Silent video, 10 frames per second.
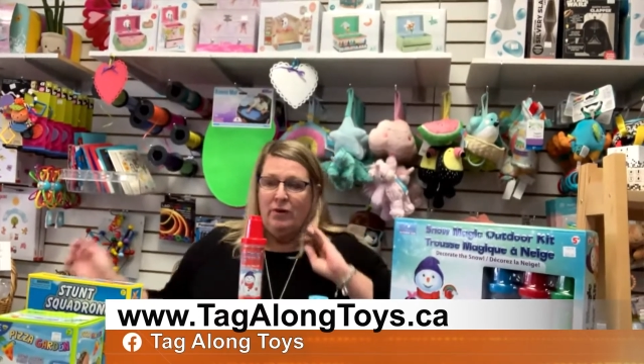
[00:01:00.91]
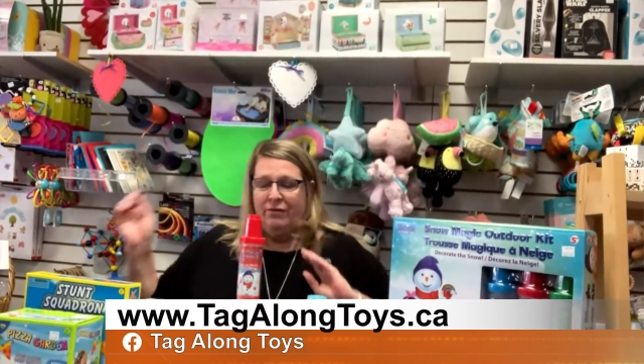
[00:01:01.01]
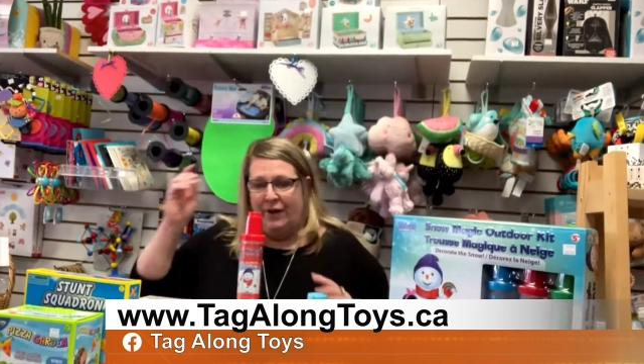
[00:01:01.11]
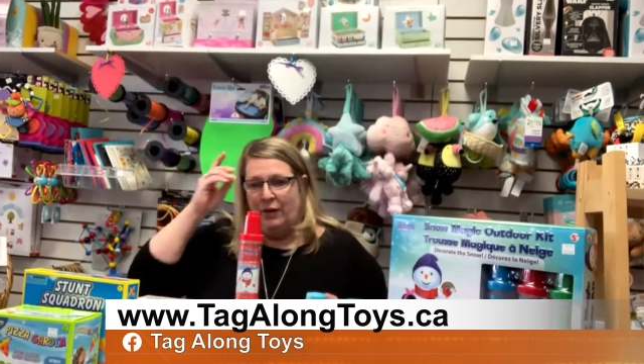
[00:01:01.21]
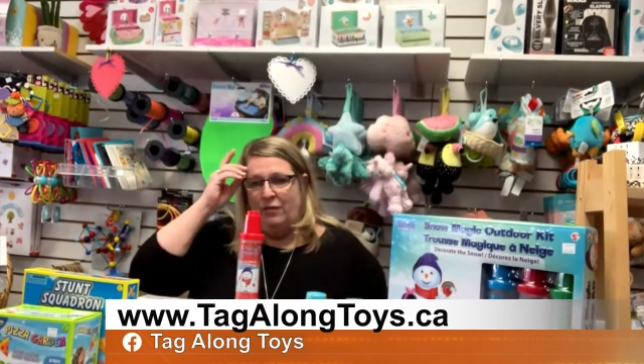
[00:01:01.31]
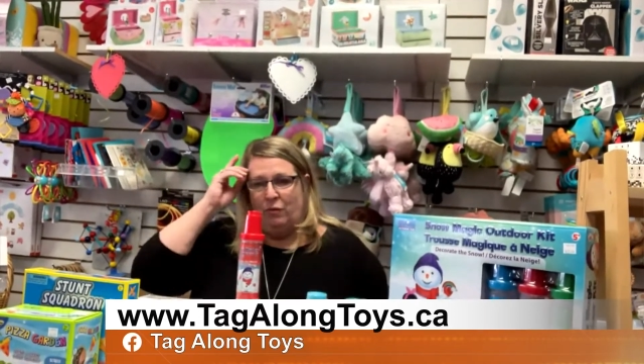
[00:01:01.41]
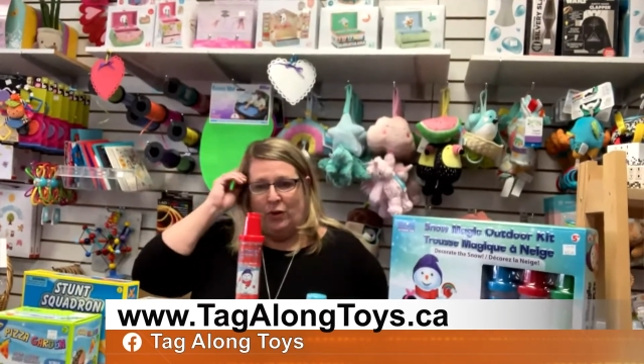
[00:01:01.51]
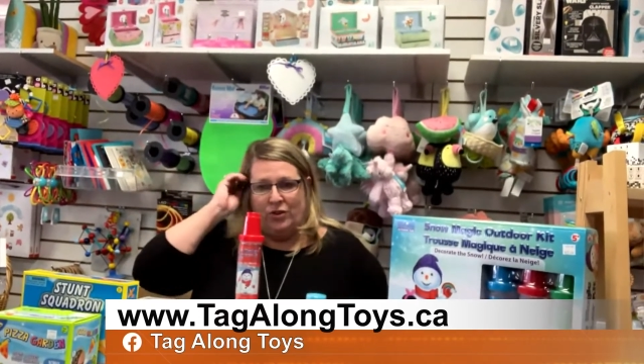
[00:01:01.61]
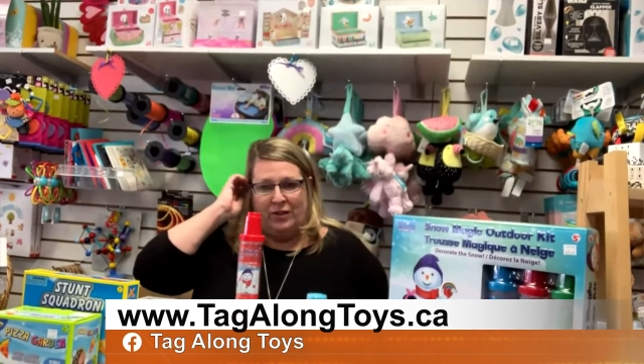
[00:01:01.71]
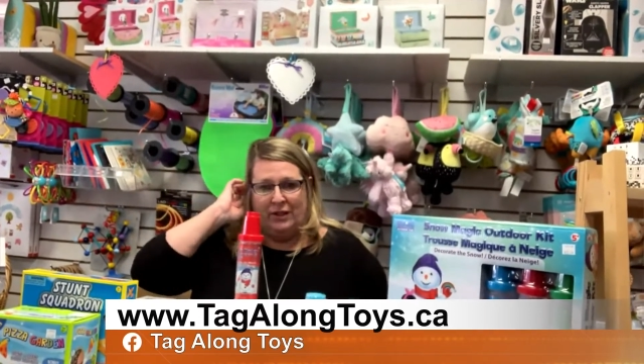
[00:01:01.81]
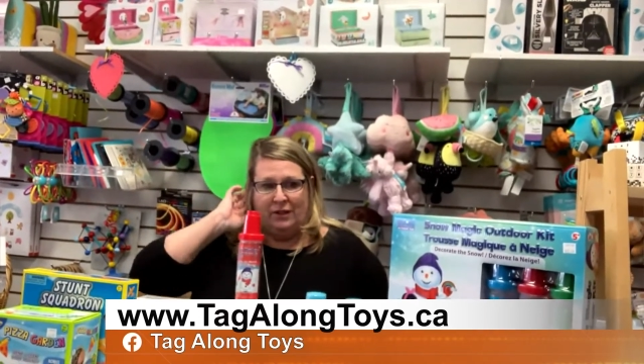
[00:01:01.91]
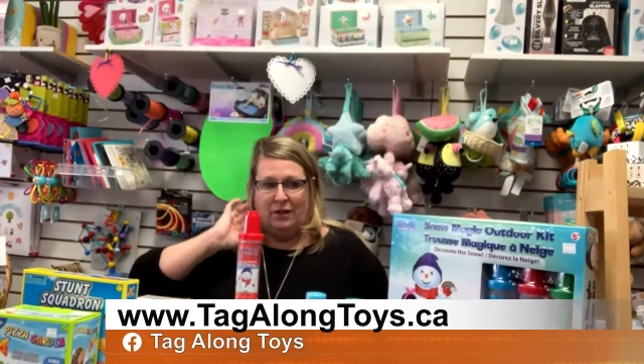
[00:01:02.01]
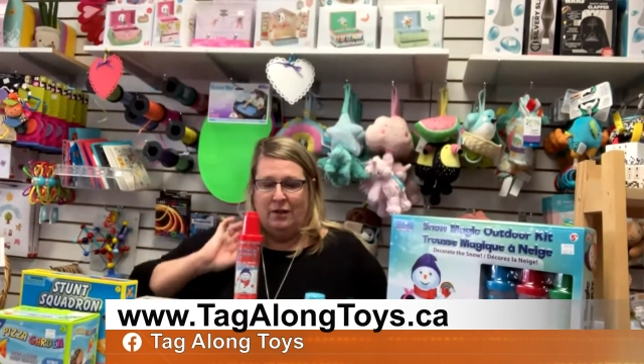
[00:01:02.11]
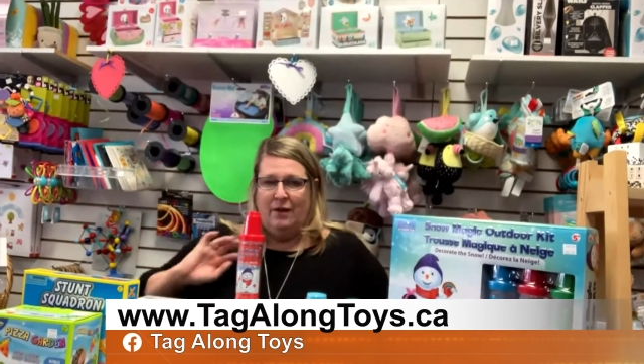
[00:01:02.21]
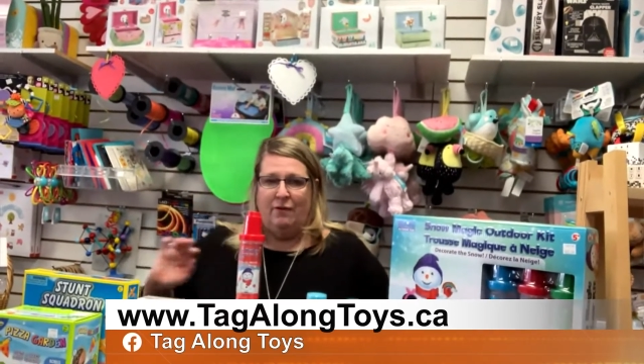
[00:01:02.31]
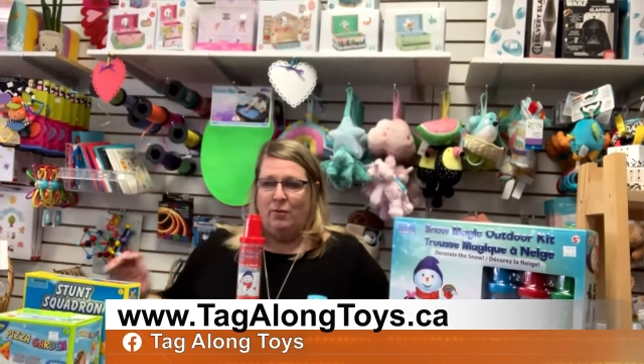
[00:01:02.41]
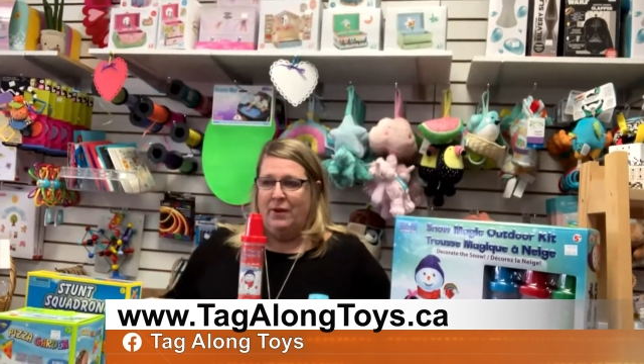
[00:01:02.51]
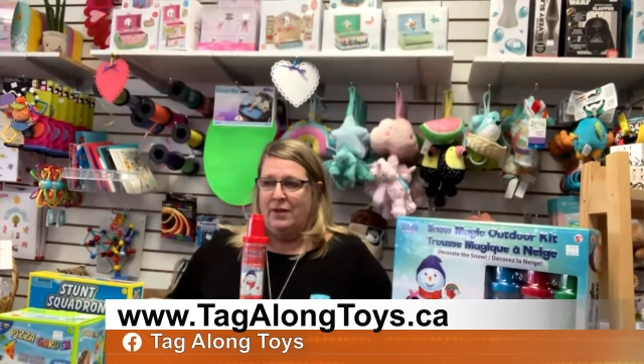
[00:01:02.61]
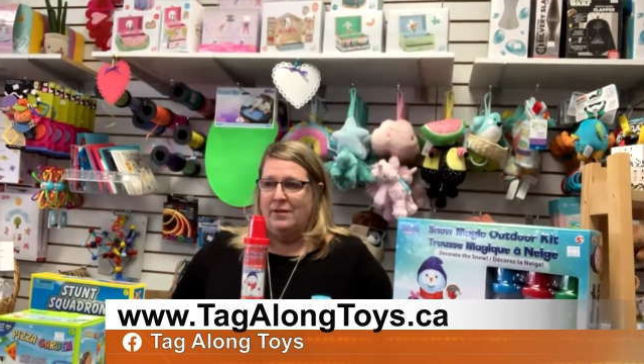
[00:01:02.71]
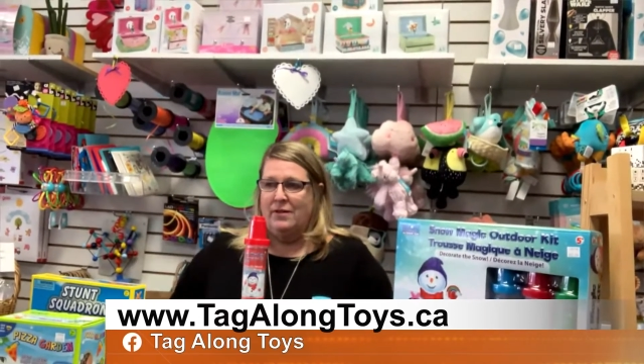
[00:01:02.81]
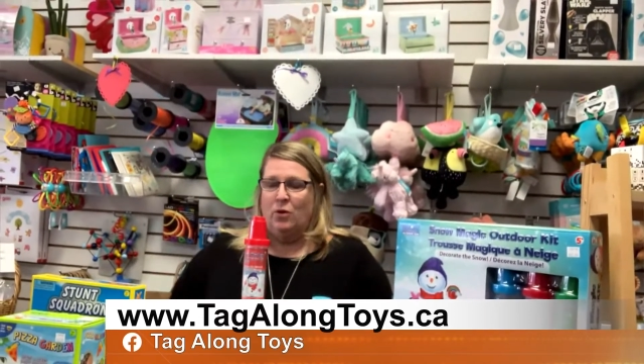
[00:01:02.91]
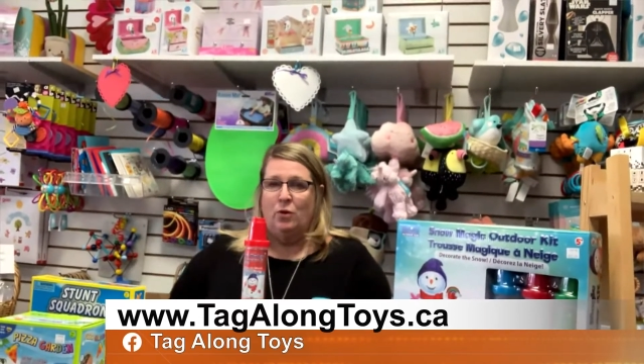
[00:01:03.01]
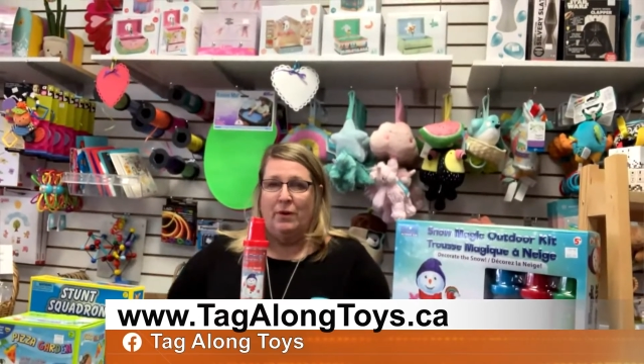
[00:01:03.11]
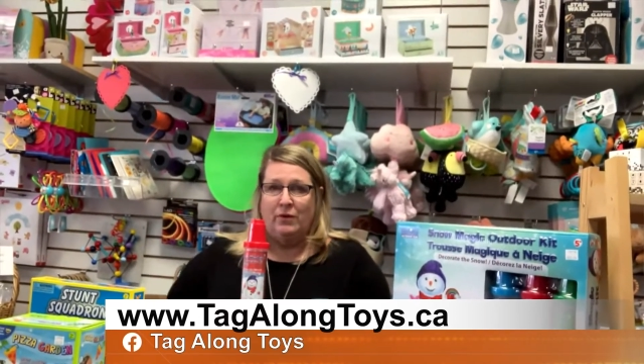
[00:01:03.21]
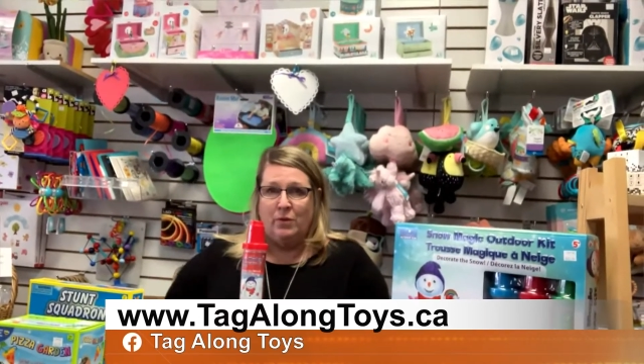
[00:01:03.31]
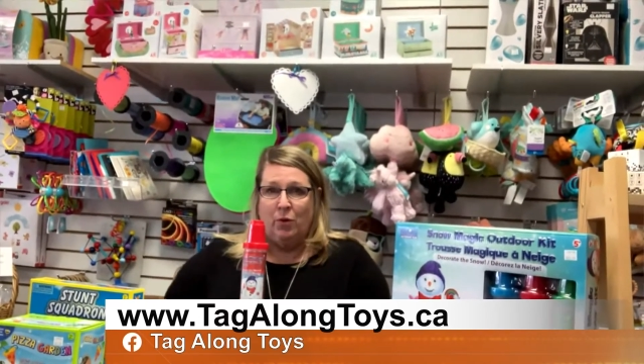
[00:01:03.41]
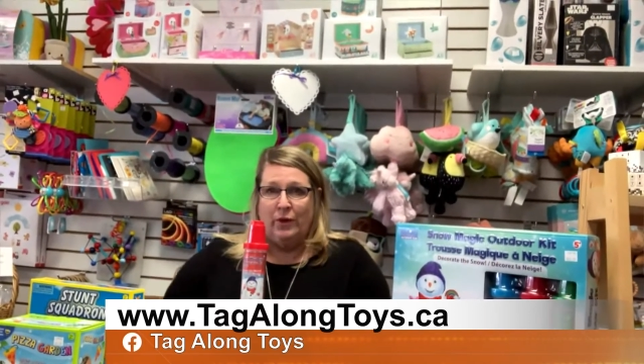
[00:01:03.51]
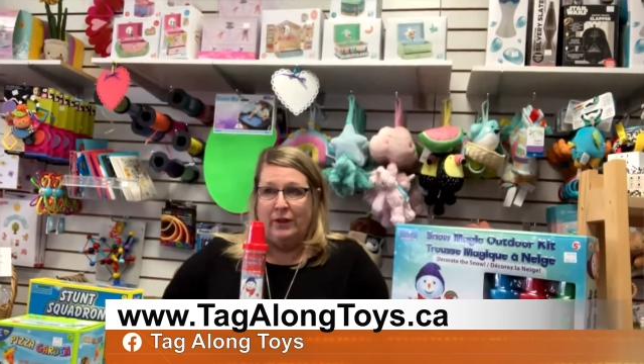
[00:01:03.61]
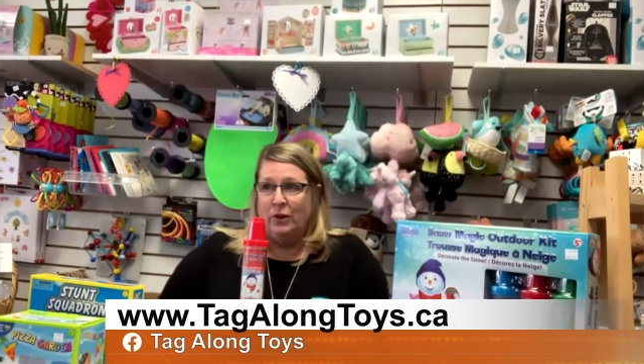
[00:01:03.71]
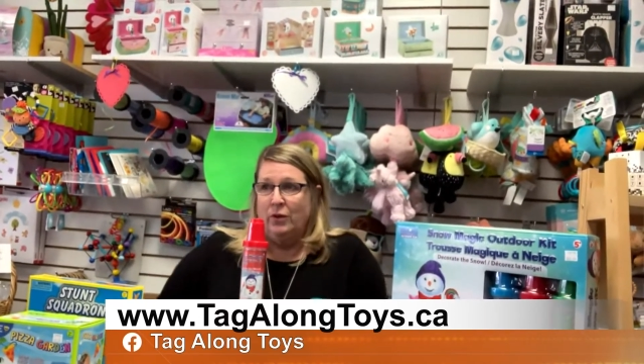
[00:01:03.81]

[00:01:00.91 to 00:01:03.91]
We're very fortunate. Everybody is so about supporting